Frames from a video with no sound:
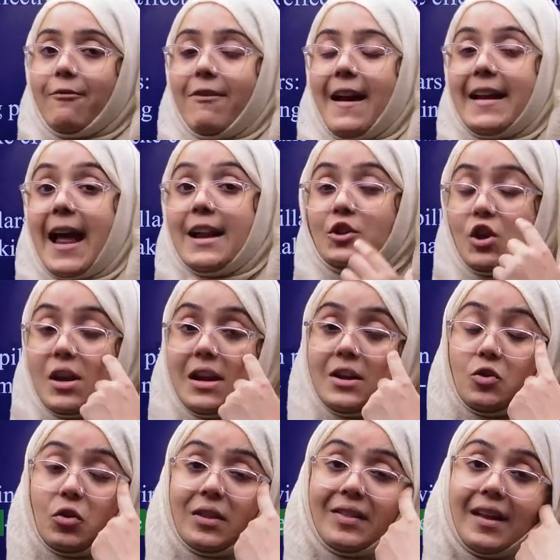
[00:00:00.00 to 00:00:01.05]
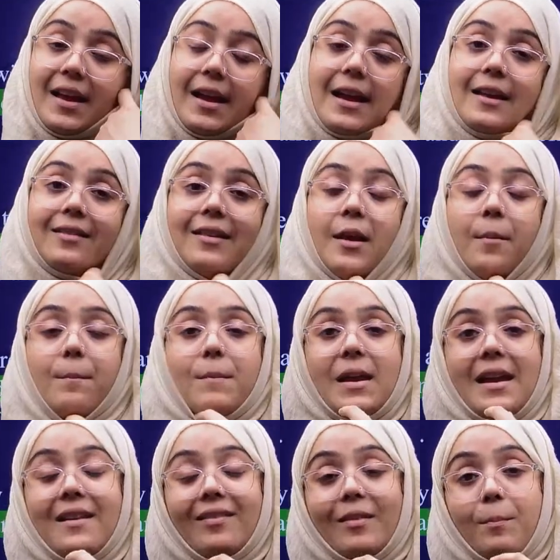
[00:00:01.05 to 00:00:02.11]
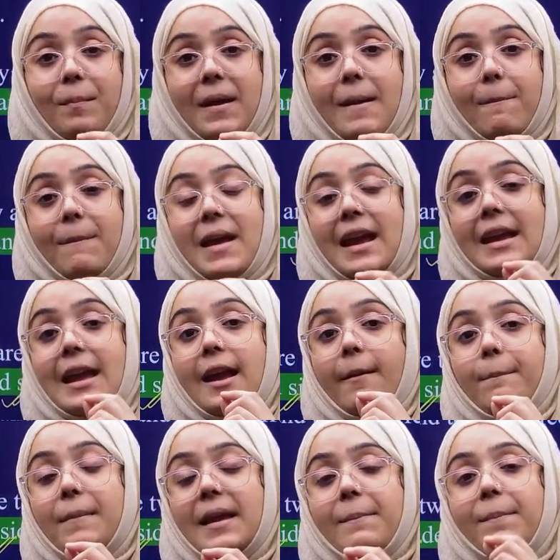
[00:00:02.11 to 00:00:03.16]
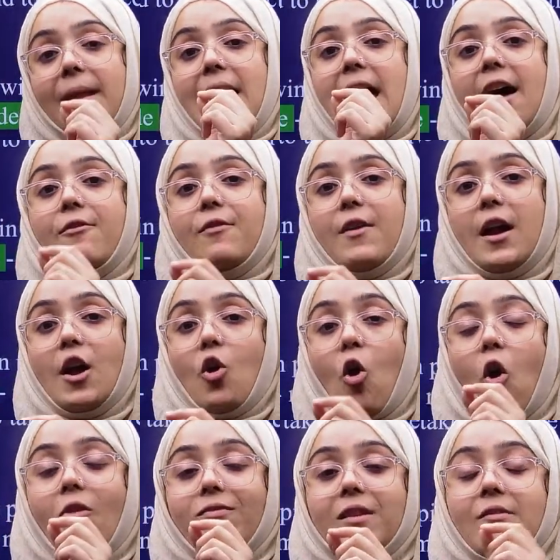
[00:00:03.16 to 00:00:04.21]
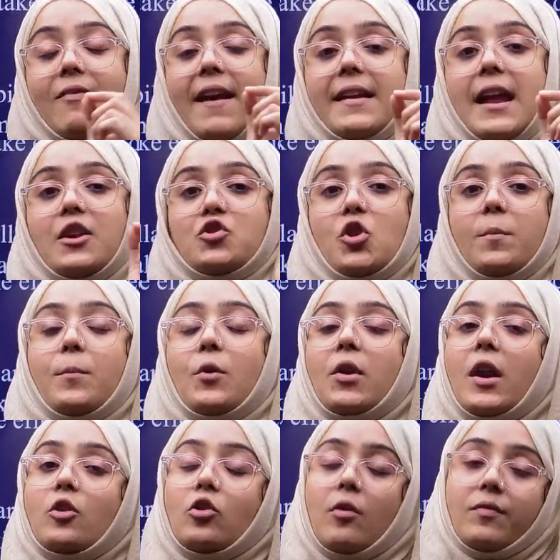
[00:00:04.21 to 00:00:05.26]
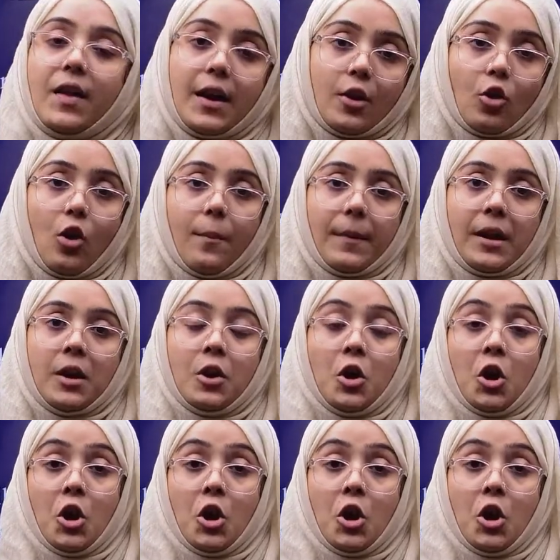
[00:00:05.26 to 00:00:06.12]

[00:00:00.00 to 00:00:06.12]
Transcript: financial literacy is means making people aware of the financial product of the economy.